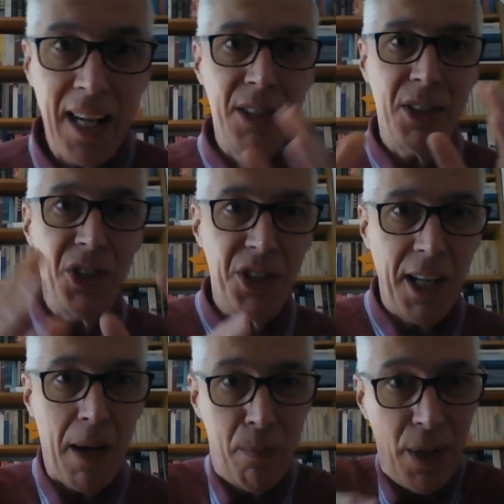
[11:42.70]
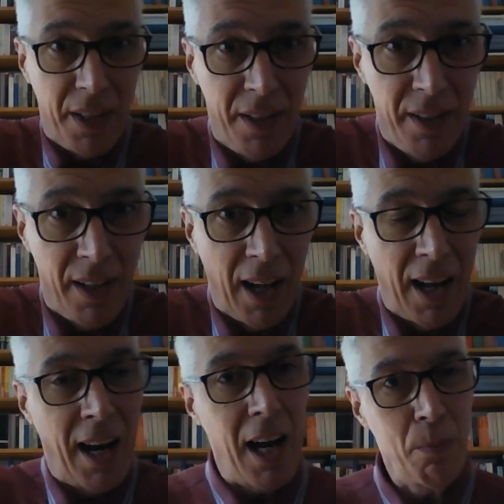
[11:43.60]
had to step in
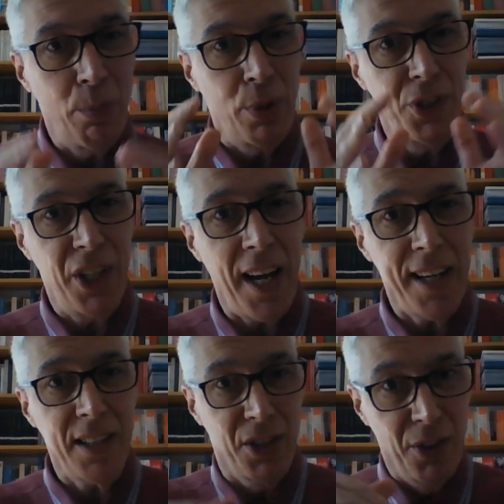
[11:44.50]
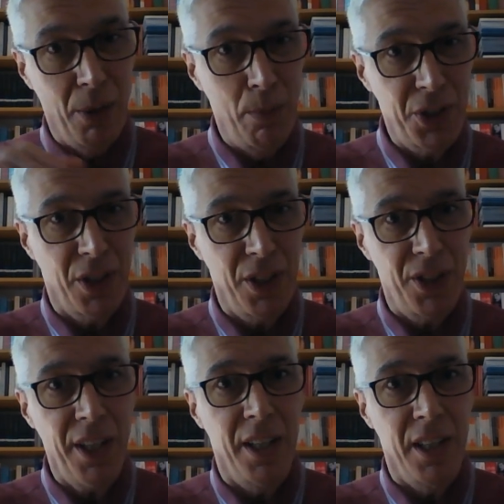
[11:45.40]
and protect the
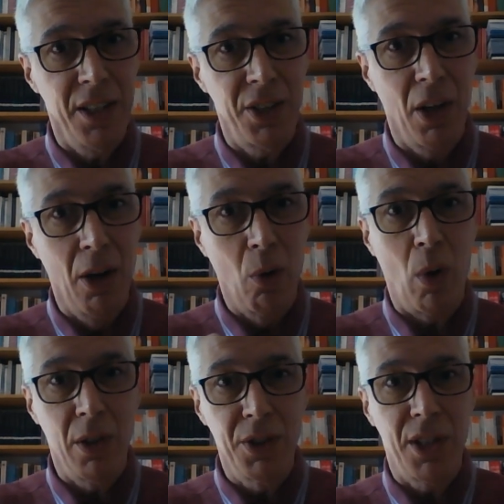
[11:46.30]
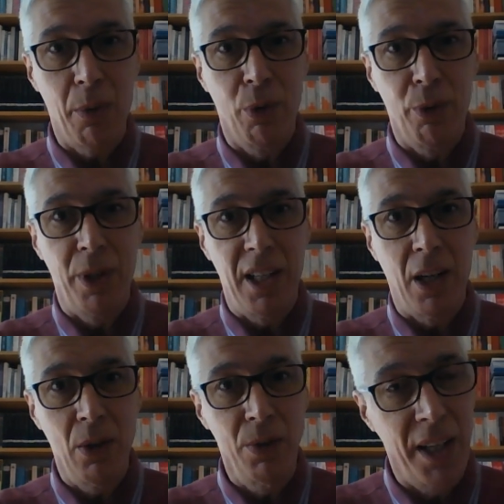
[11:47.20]
musketeers whilst they were
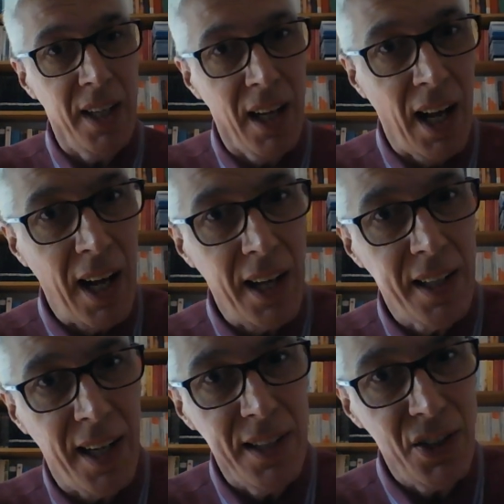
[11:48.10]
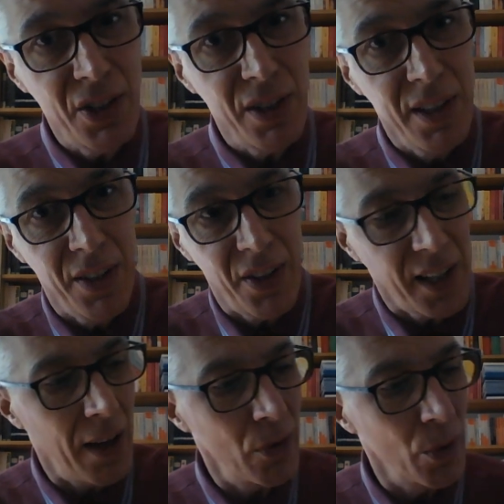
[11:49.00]
reloading against the
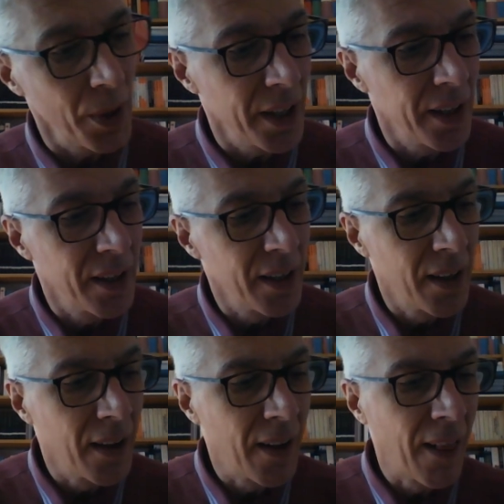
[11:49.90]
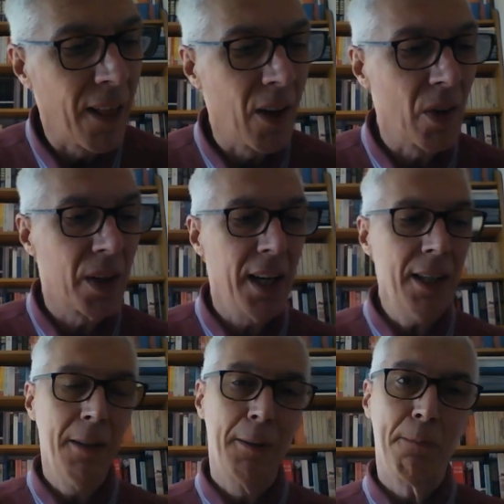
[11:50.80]
cavalry.
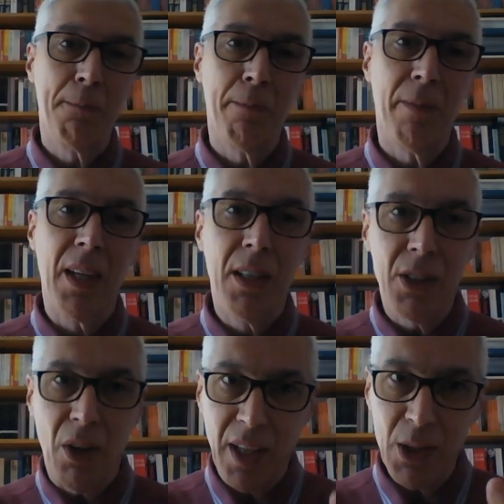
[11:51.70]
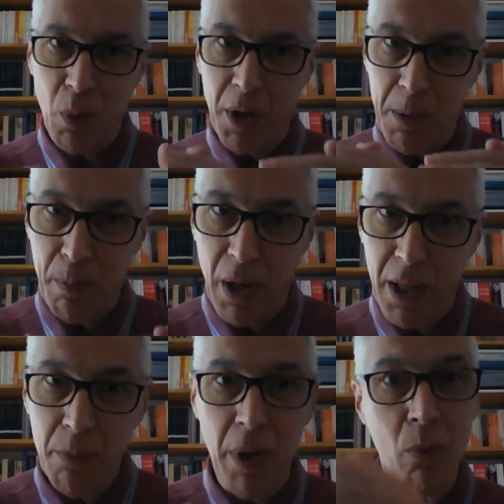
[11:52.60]
Okay? So that's why the
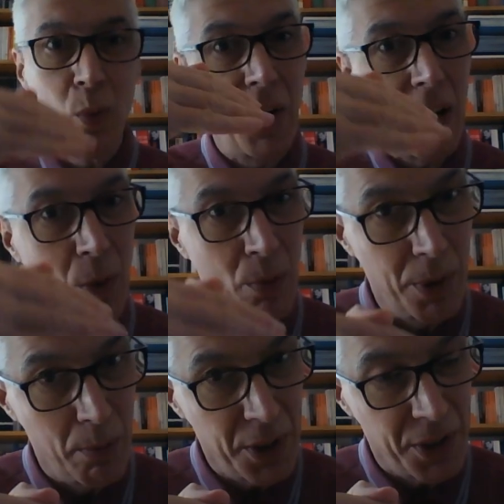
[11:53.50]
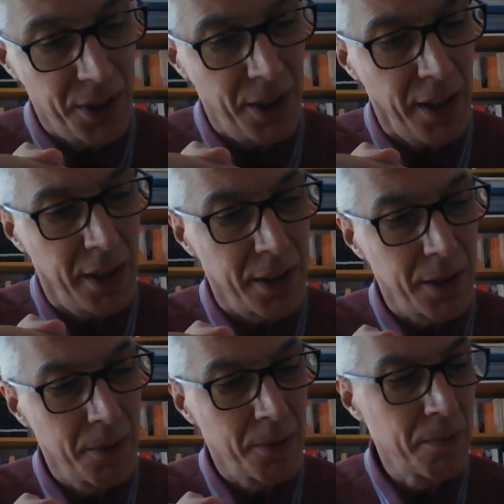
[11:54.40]
pikemen would help the musketeers.